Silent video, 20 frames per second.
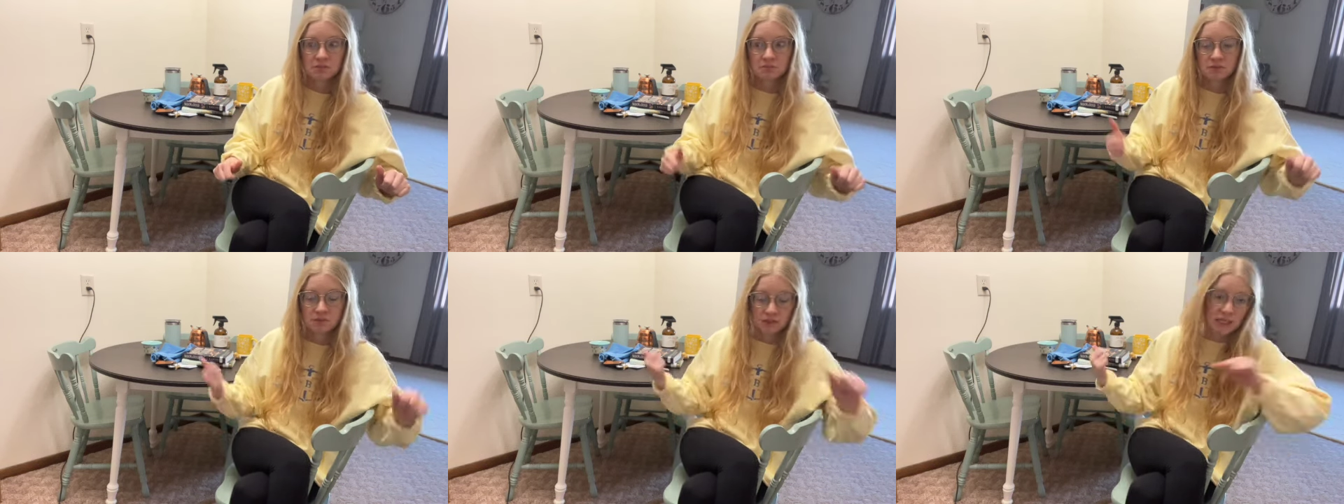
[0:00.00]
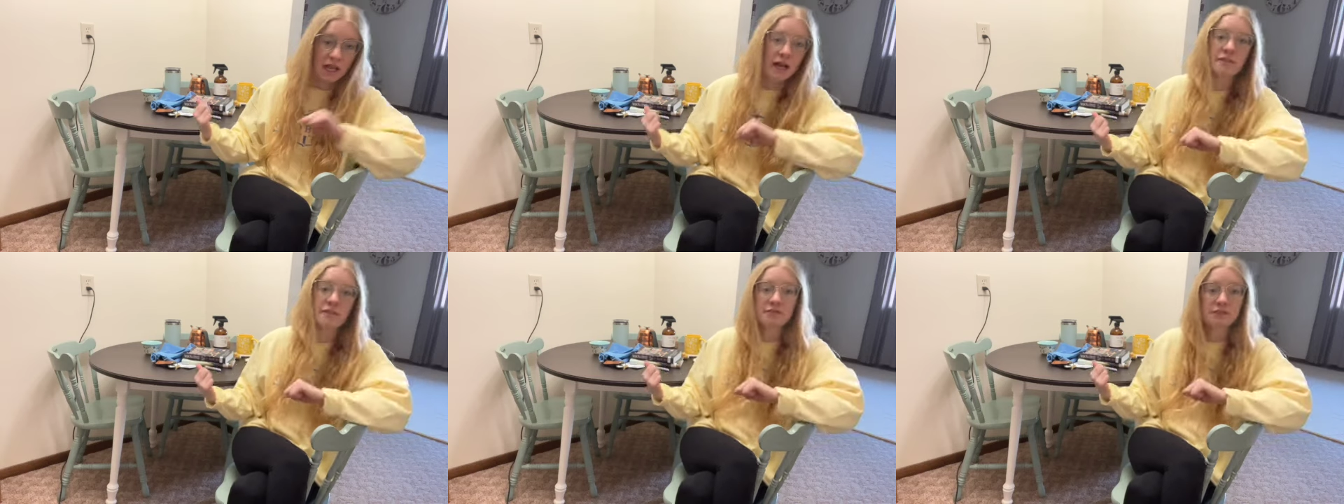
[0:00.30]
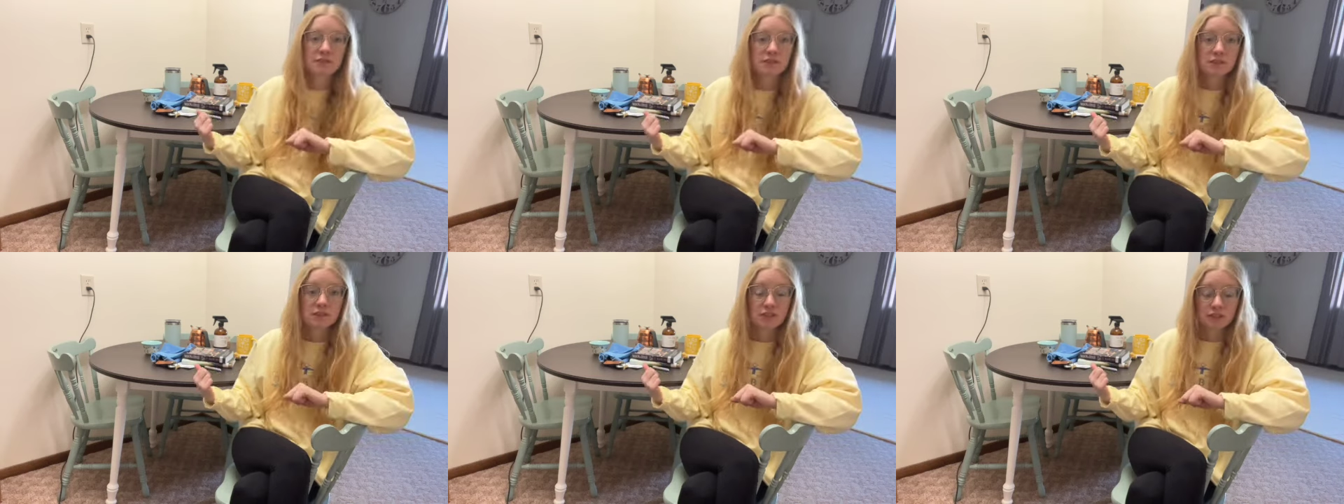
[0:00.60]

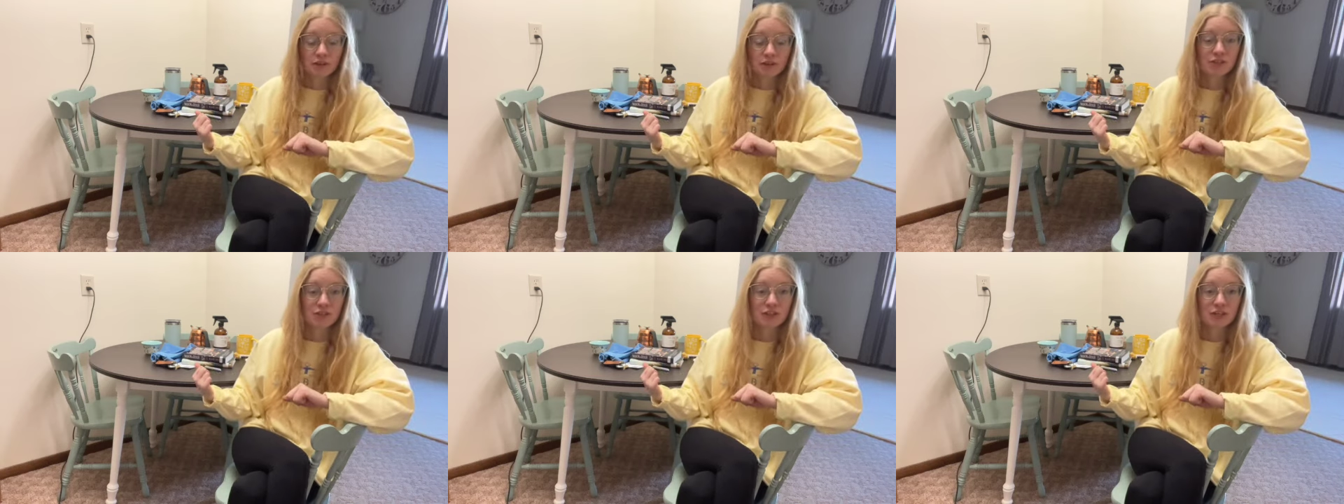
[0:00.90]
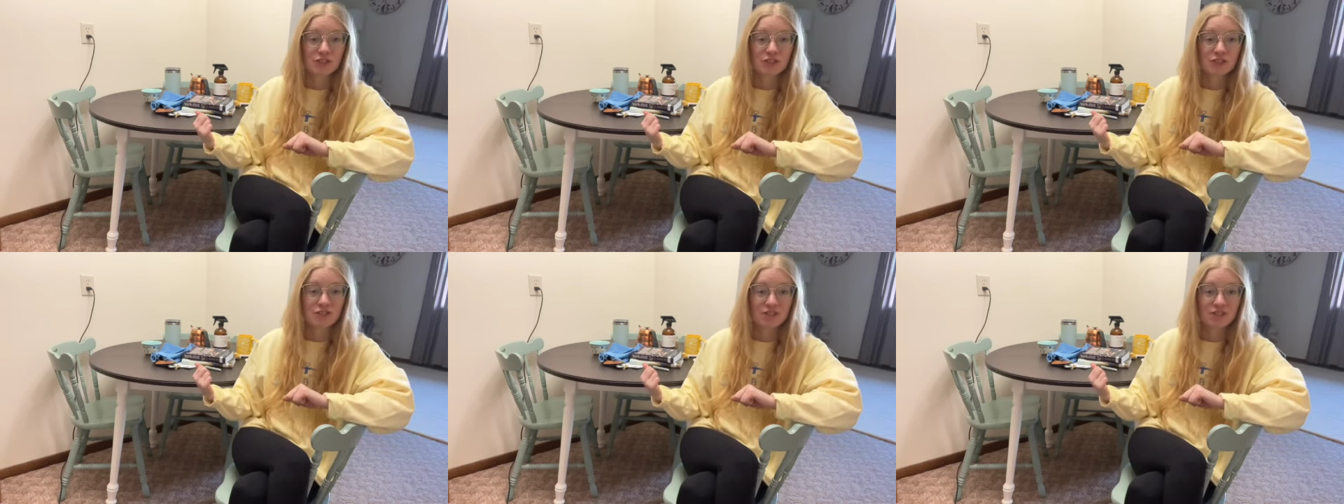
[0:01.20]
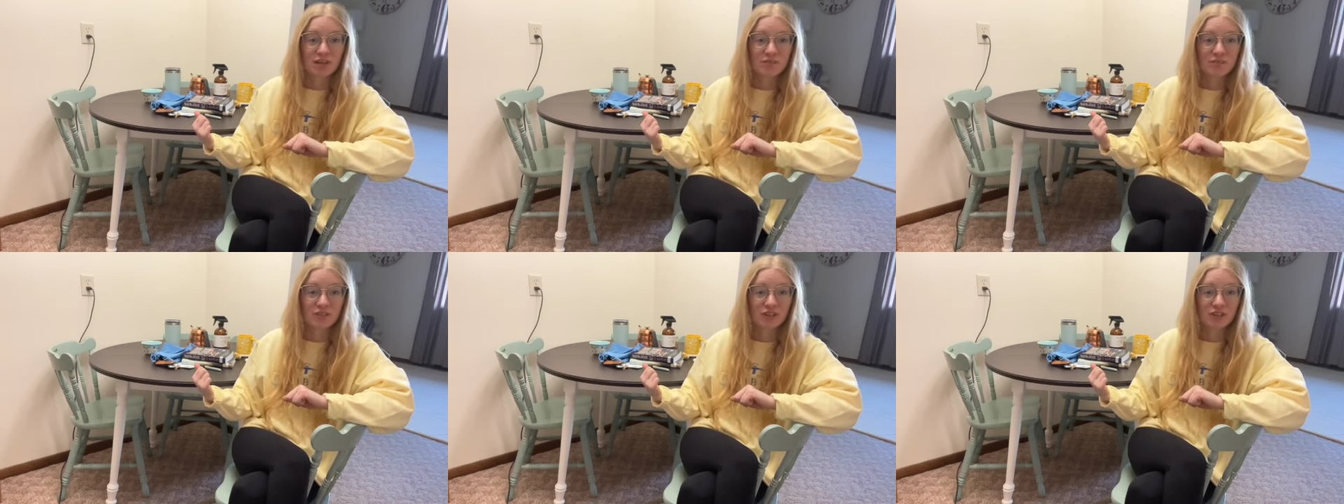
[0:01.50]
left here on the kitchen
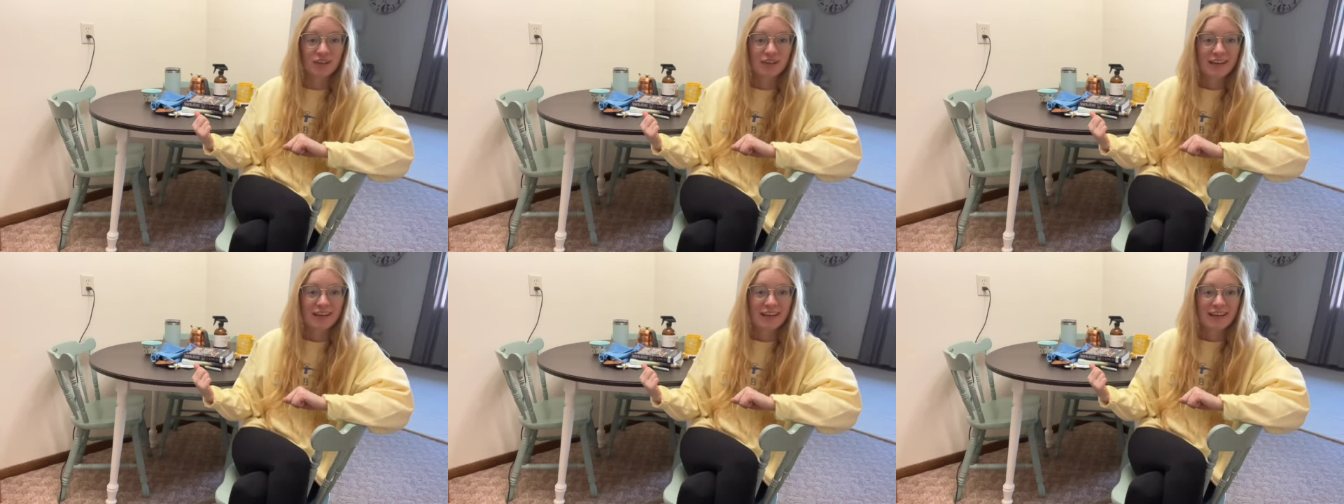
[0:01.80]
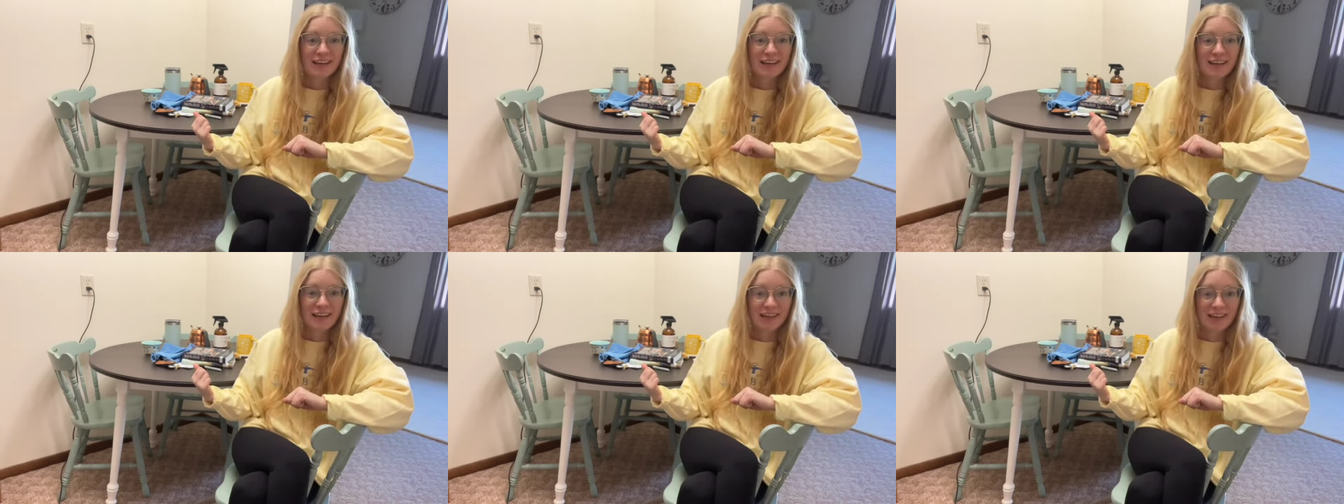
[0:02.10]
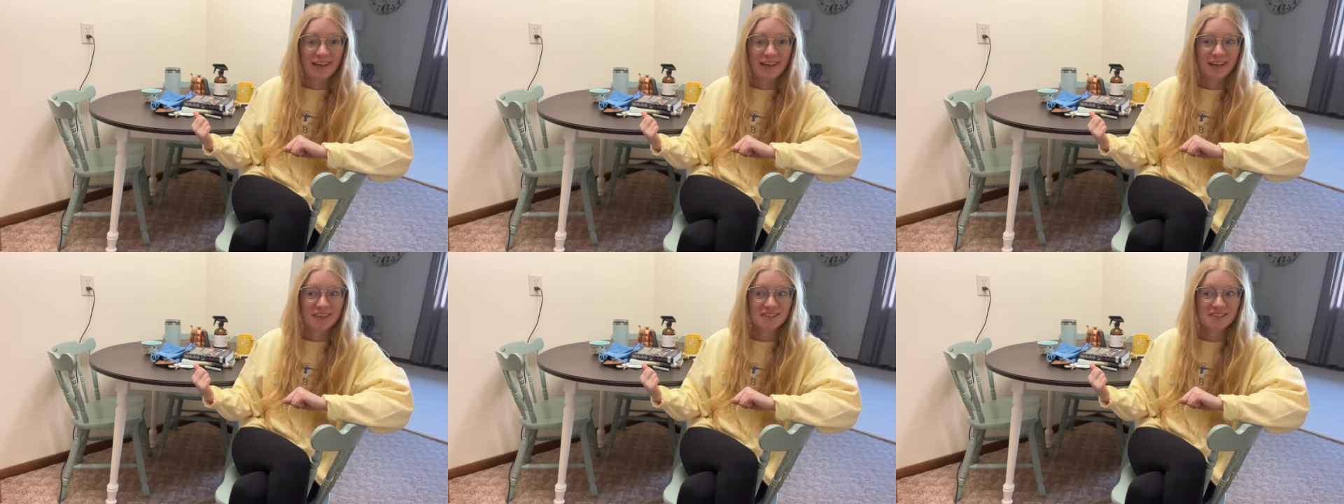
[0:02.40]
table
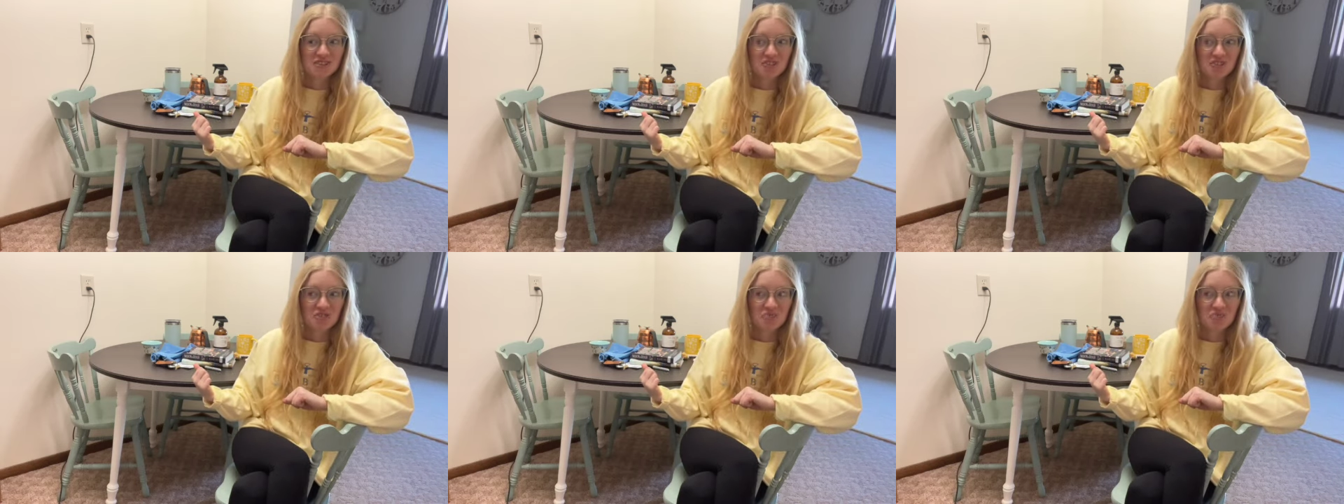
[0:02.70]
and